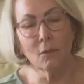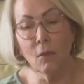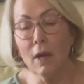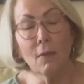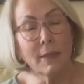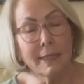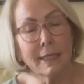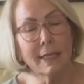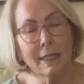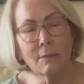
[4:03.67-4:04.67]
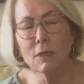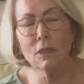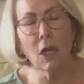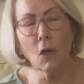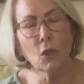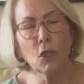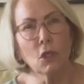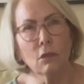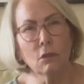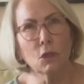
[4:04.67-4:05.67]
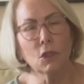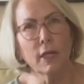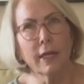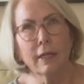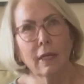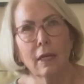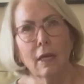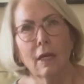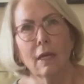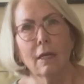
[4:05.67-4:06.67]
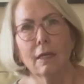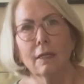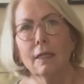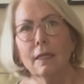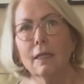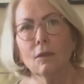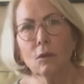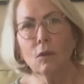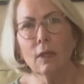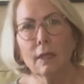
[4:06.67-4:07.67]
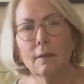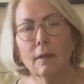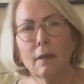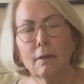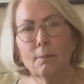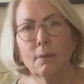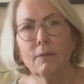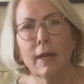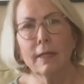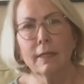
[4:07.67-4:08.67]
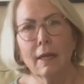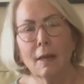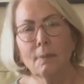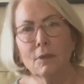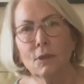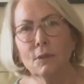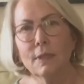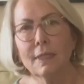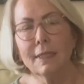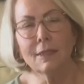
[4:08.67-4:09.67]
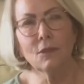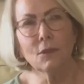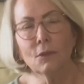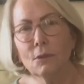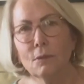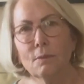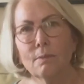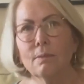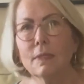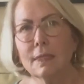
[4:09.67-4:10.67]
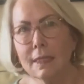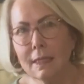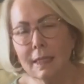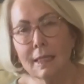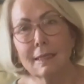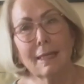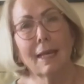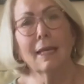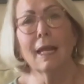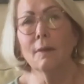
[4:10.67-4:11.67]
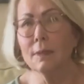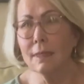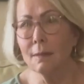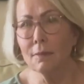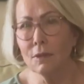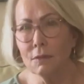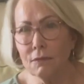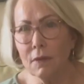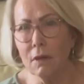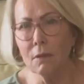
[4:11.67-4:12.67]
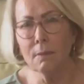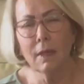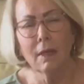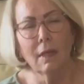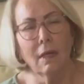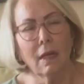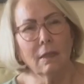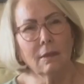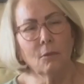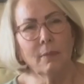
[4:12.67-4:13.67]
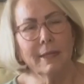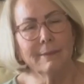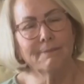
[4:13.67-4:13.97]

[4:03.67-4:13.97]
Well, we did. It was so huge that getting in early provided an opportunity to see things, and I was able to film a little bit.